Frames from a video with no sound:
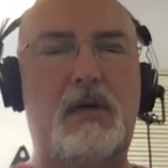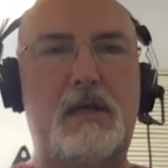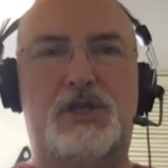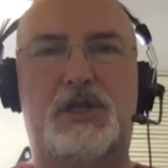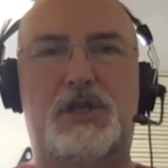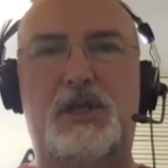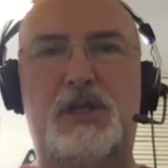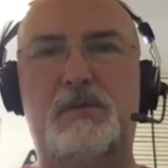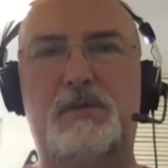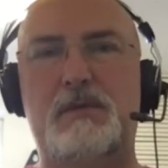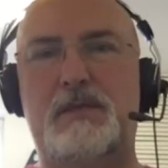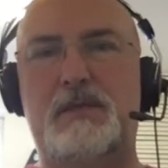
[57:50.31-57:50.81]

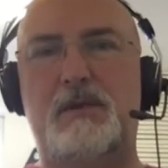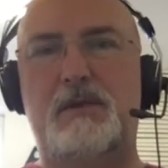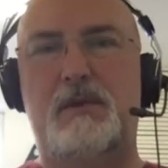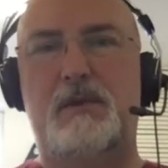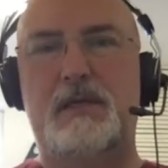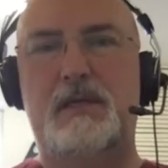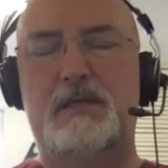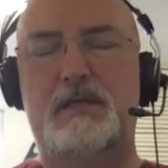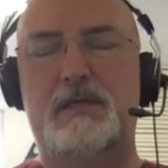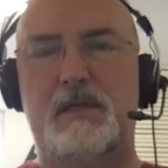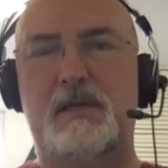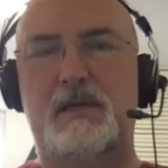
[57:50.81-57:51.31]
she was
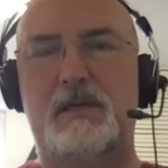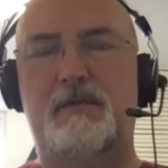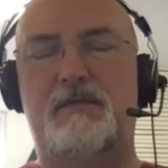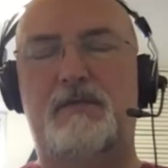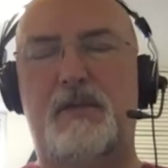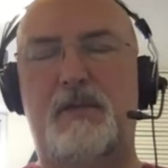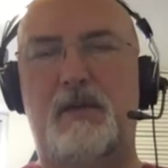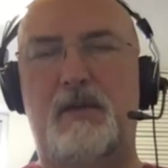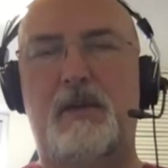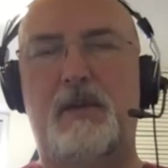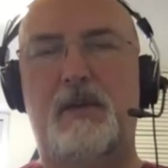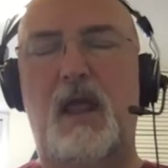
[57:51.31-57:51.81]
going to
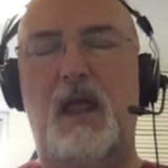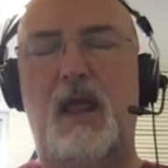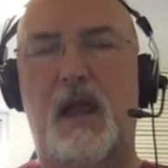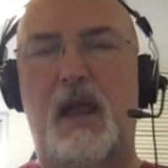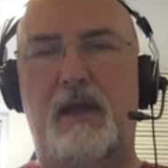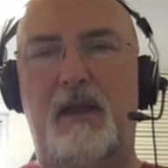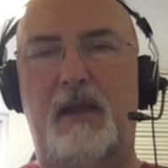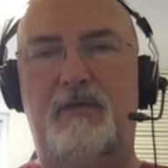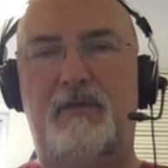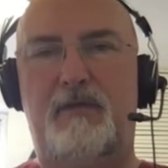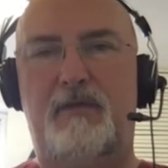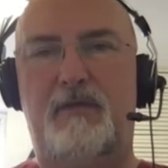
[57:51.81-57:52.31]
live her
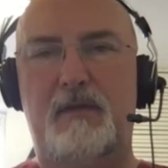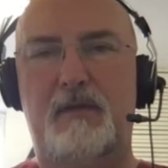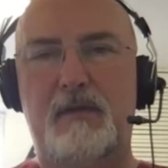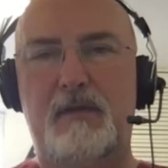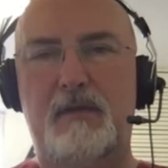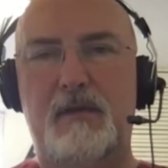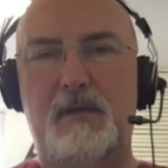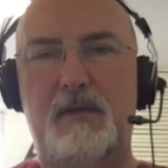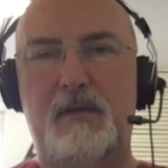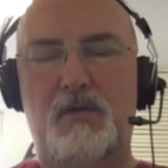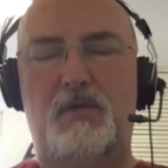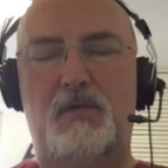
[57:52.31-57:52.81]
life
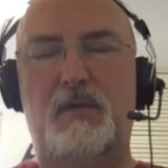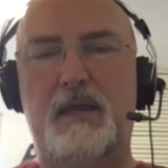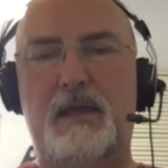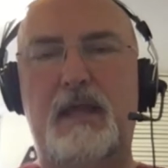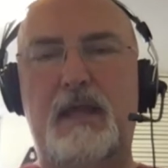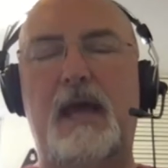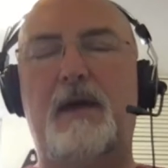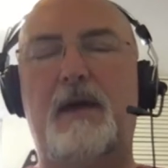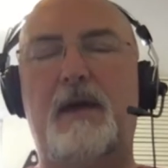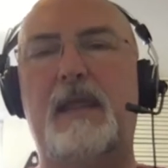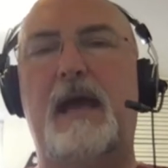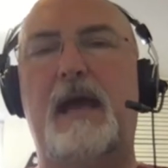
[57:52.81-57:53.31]

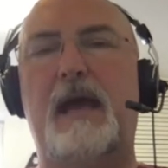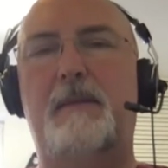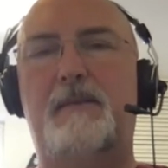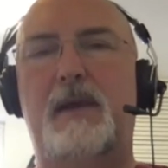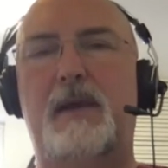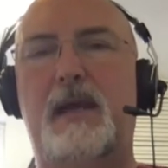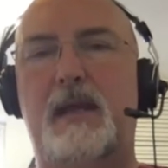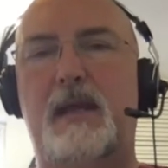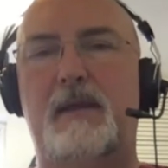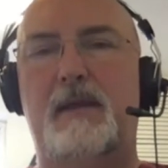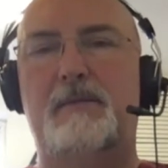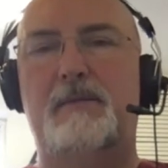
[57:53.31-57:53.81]
without that
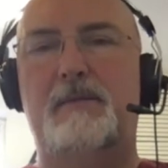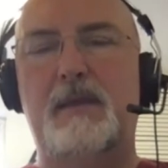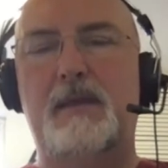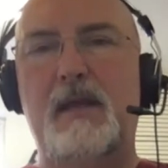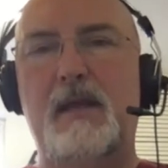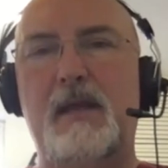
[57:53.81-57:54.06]
pain